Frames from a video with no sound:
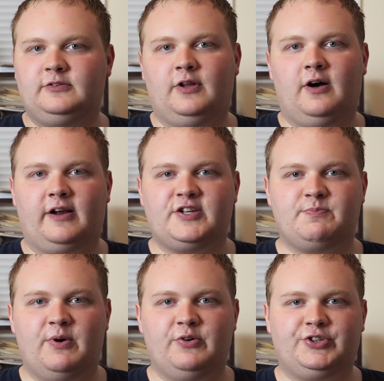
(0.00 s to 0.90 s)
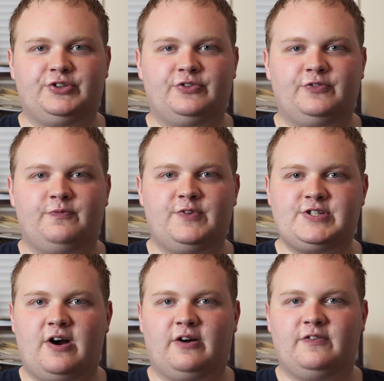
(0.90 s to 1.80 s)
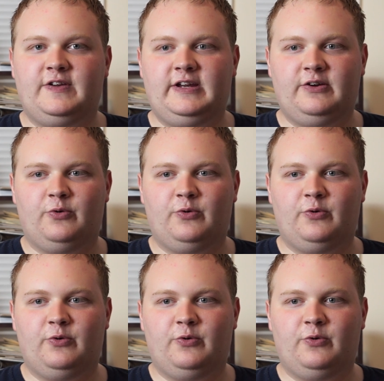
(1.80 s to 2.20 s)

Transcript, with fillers: long exposure photography